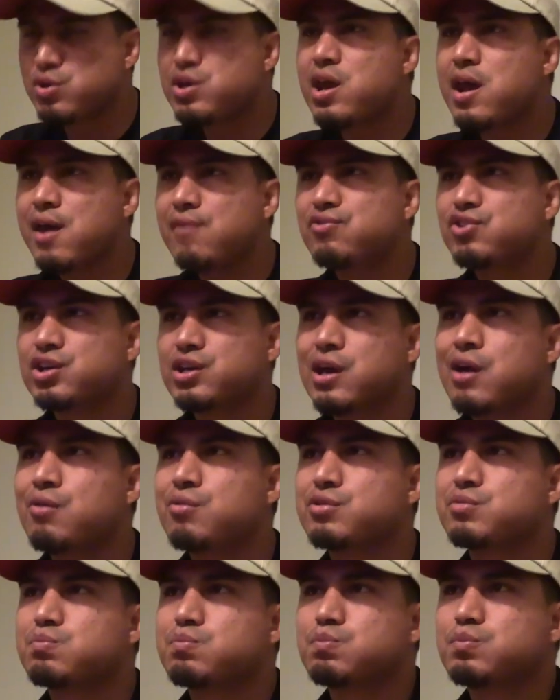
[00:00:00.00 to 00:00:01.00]
we have hung
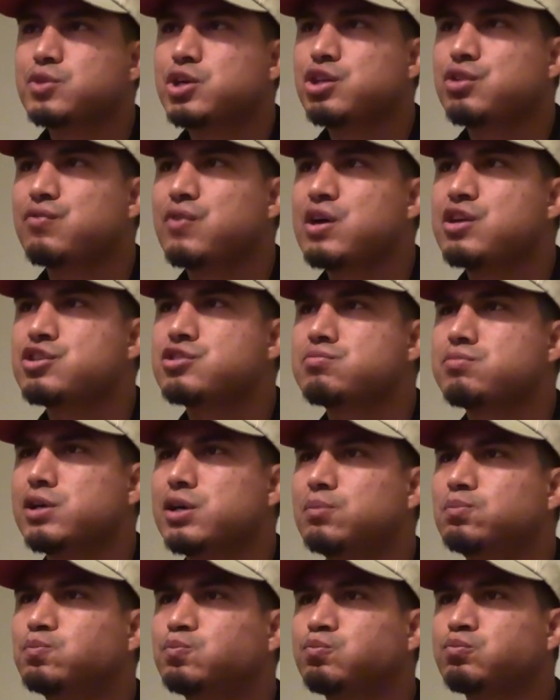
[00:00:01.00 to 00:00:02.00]
out with other fighters,
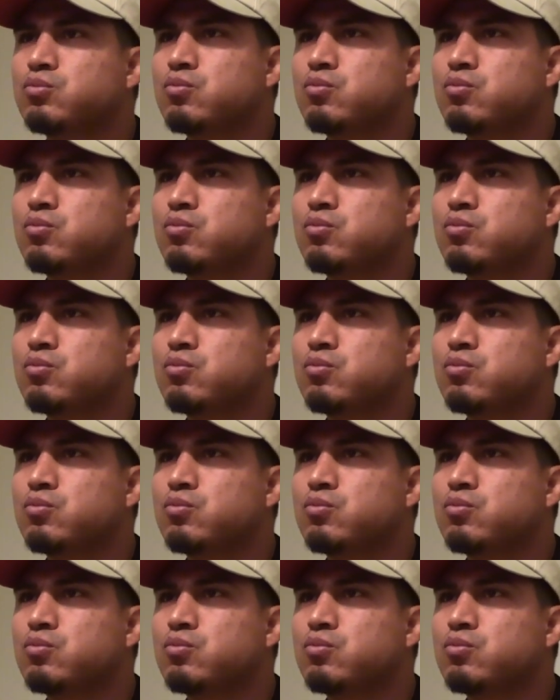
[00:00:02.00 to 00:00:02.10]
but